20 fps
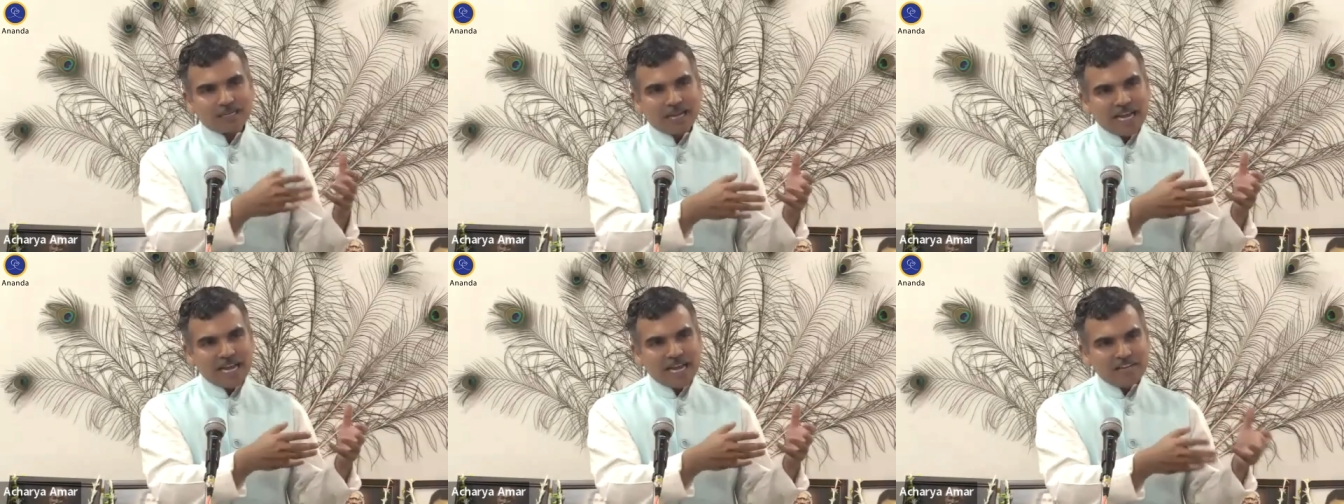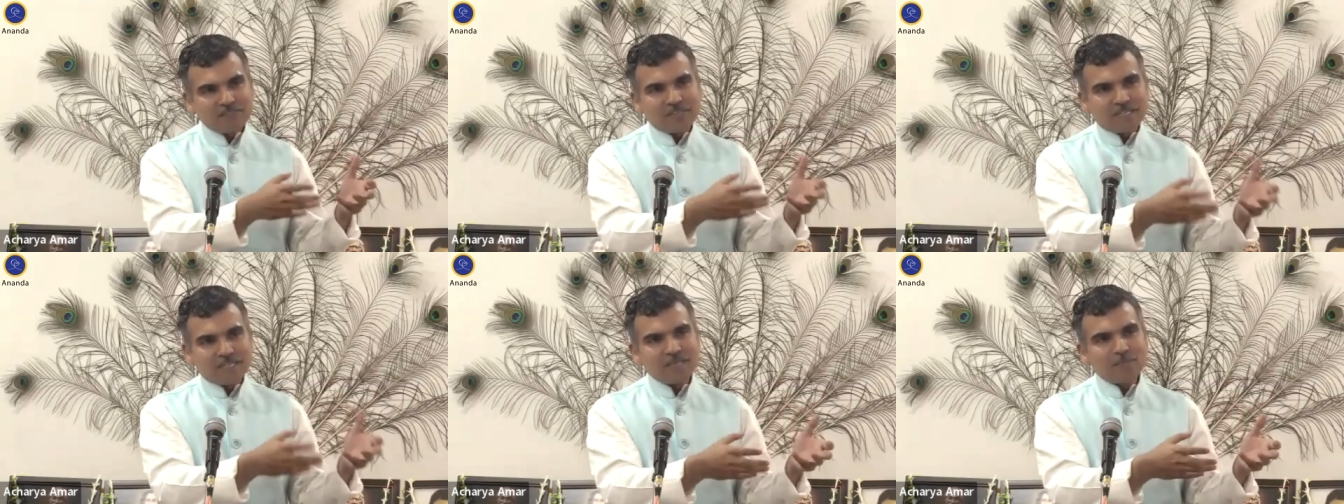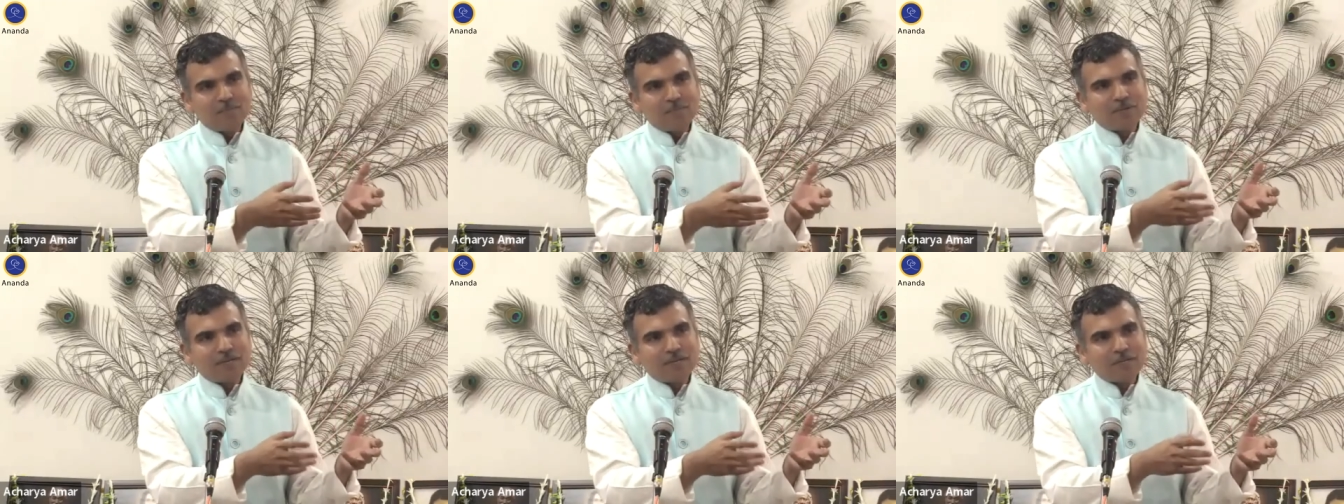dive
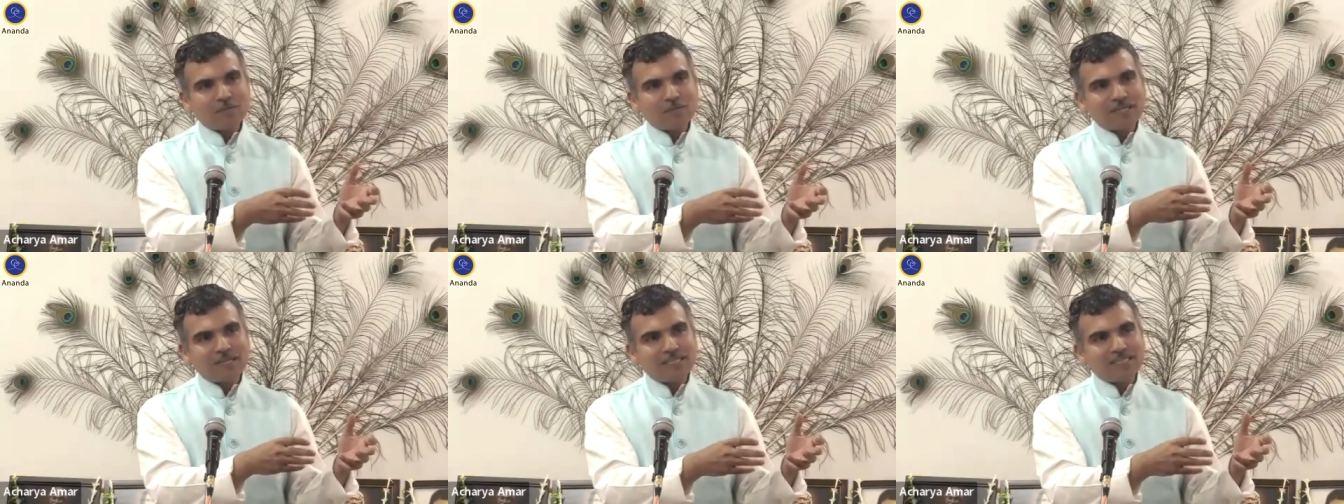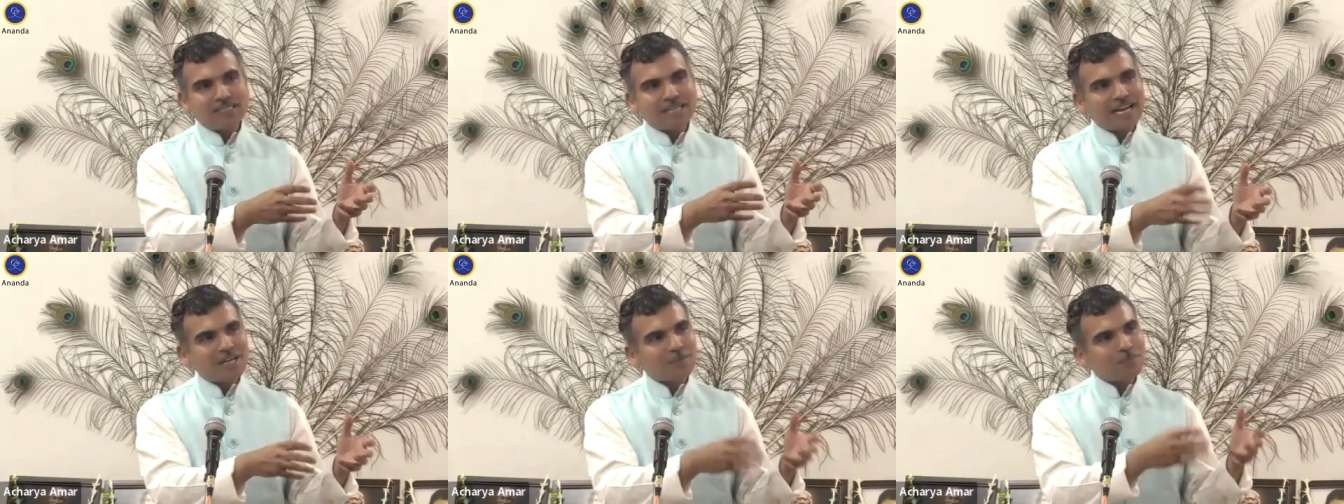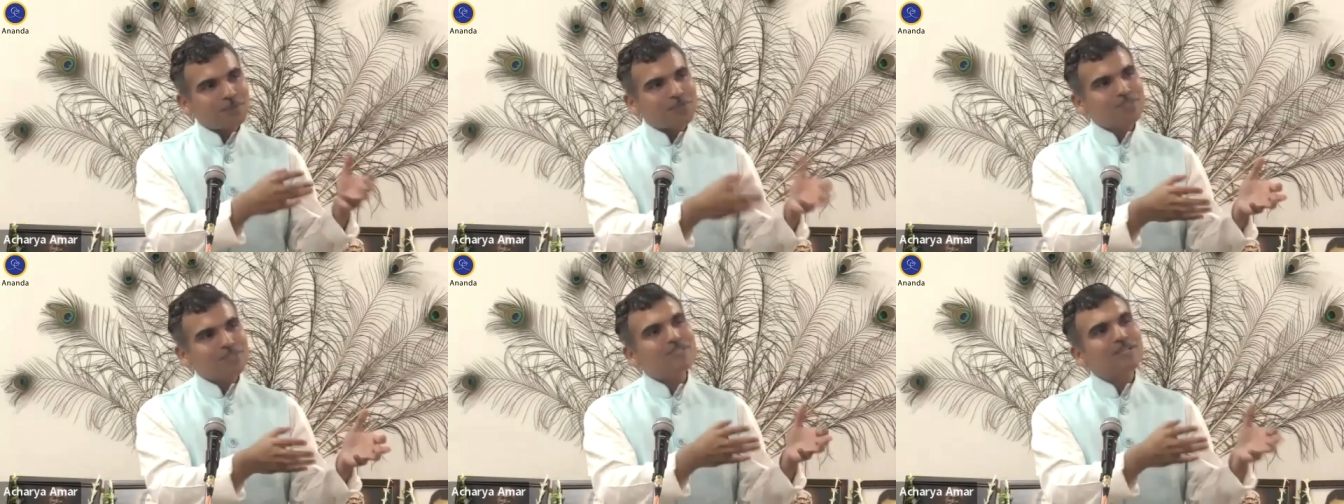deeper, even in
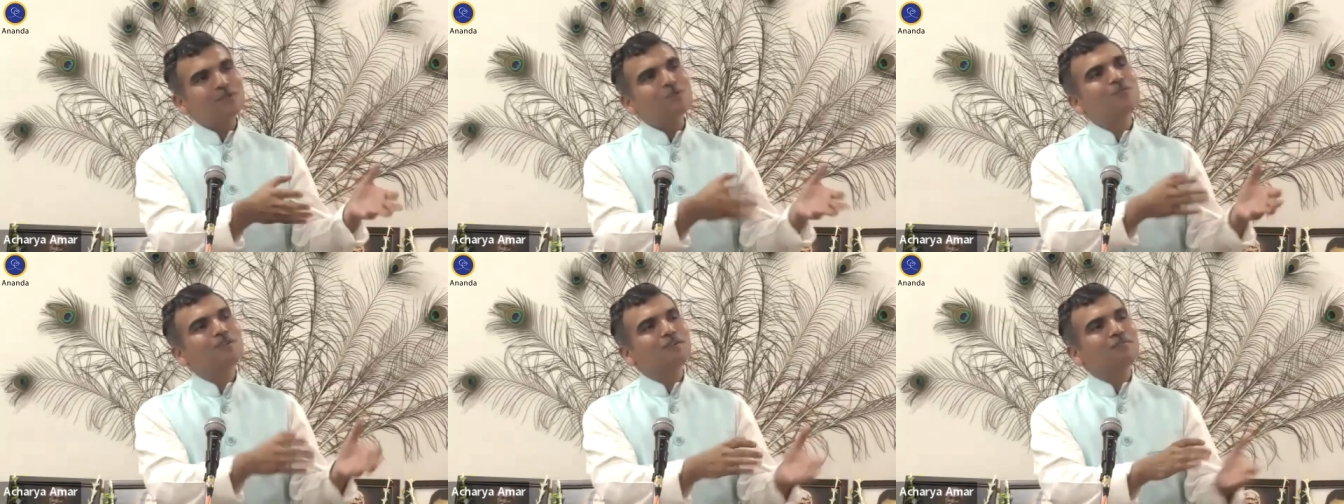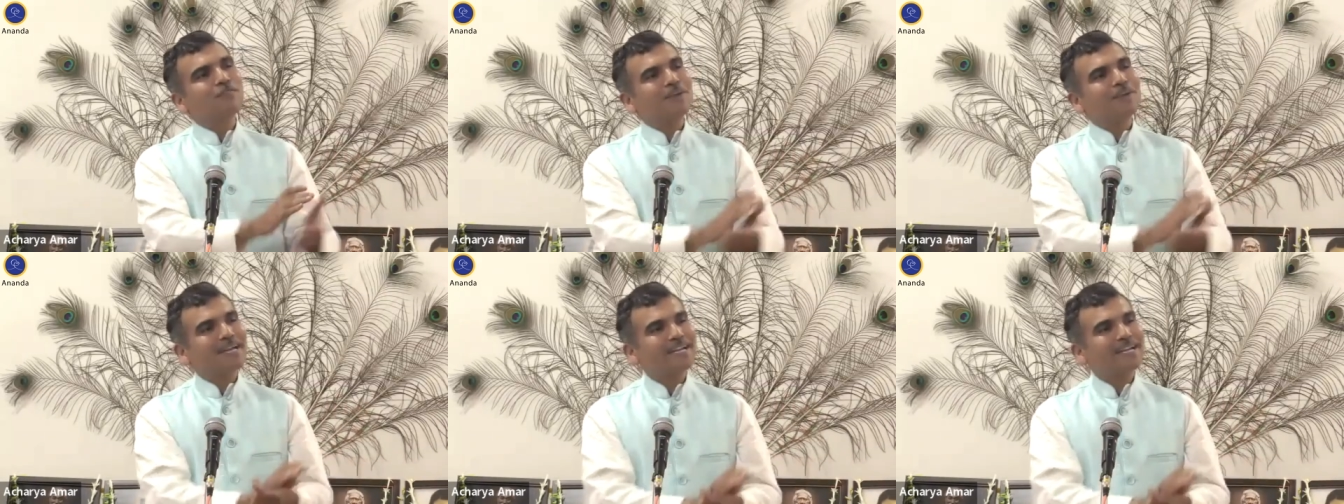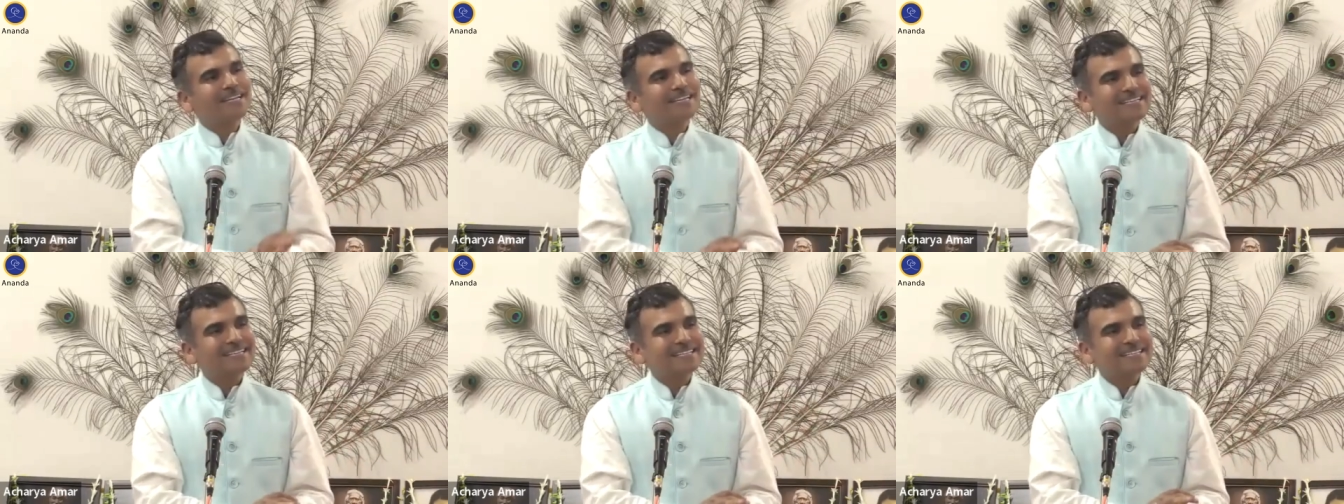that person, you will
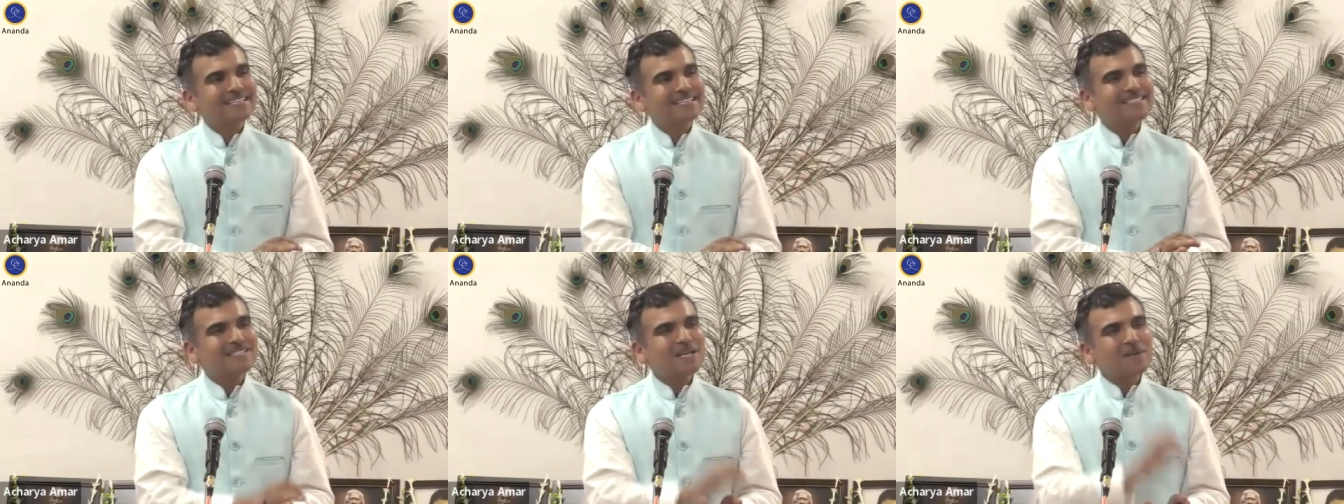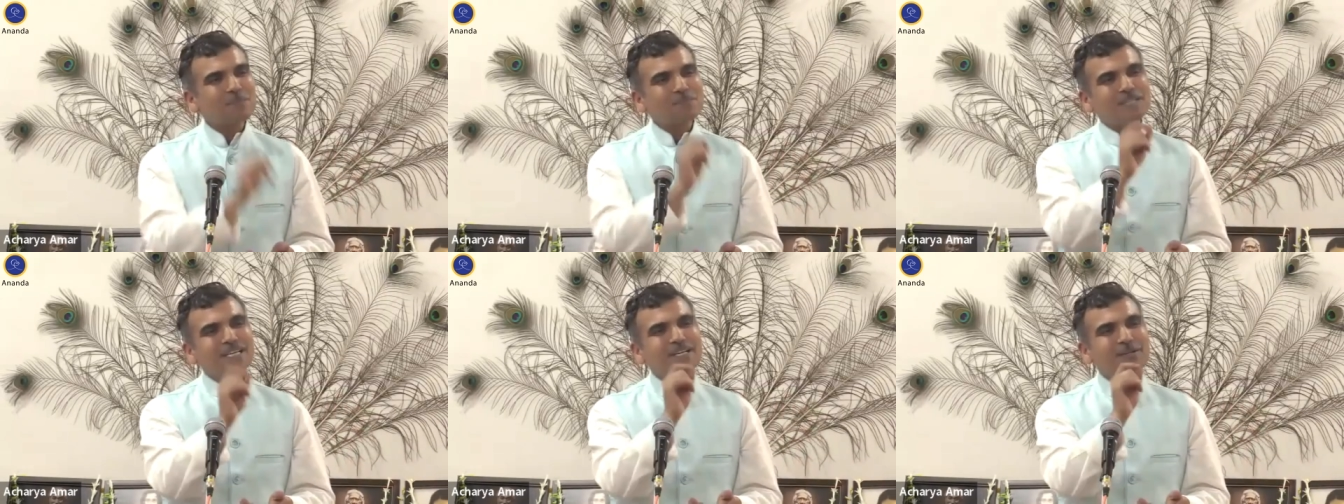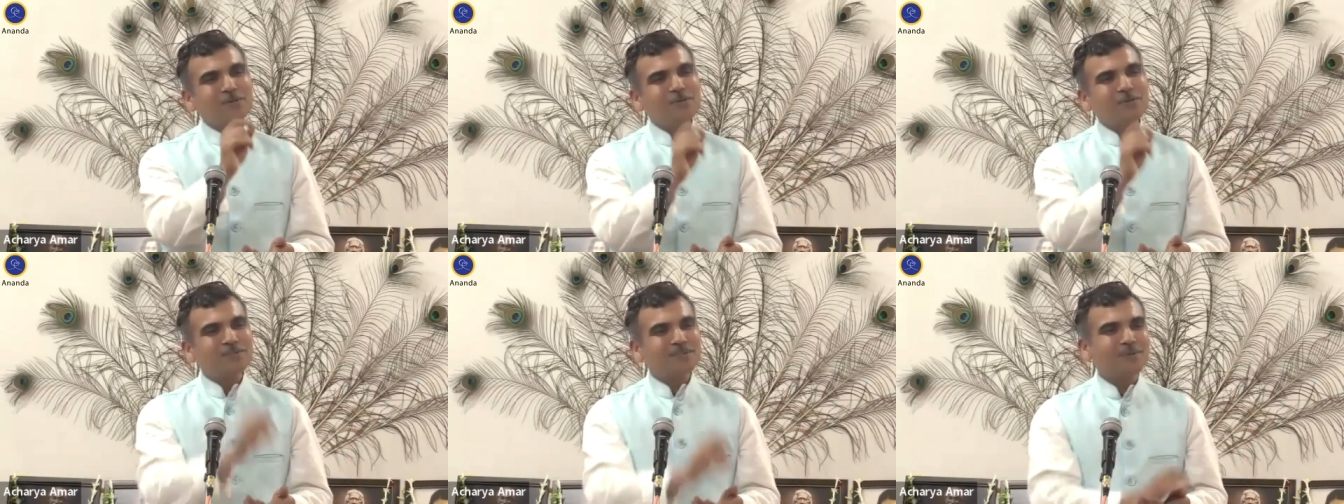find
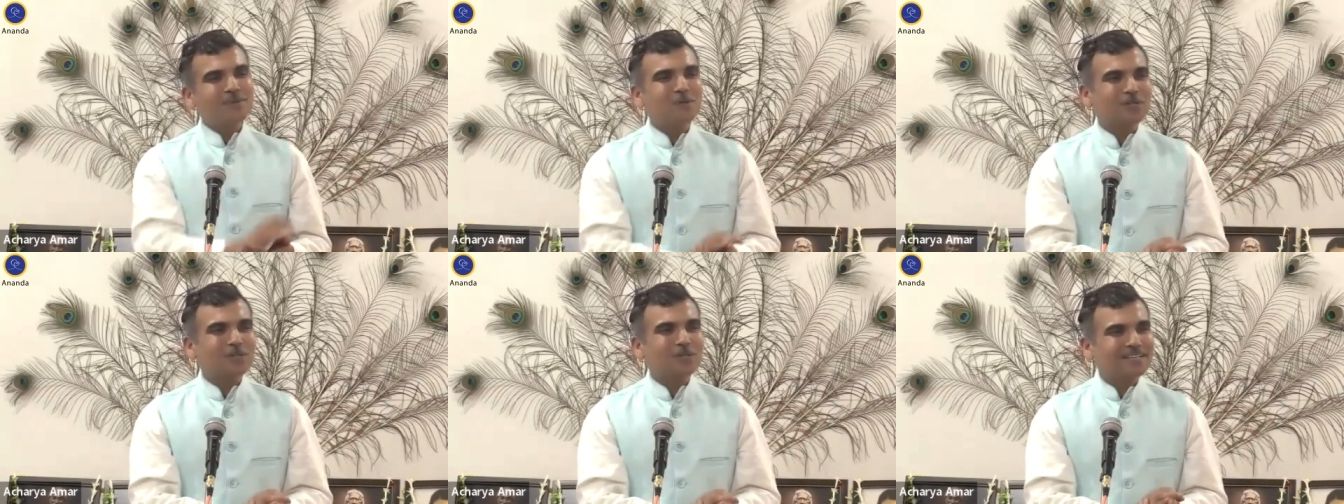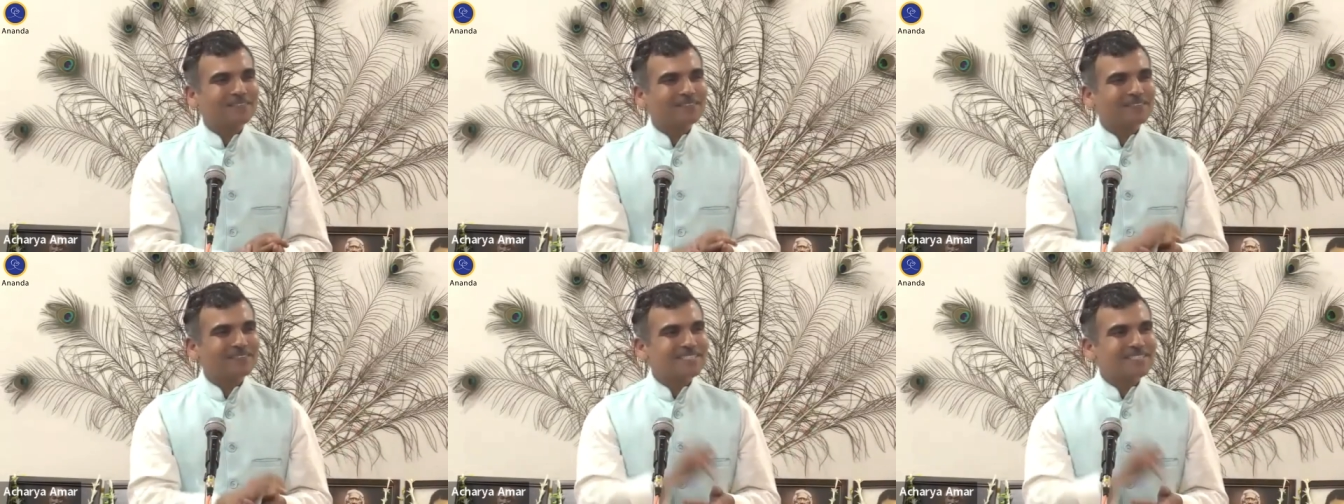something good,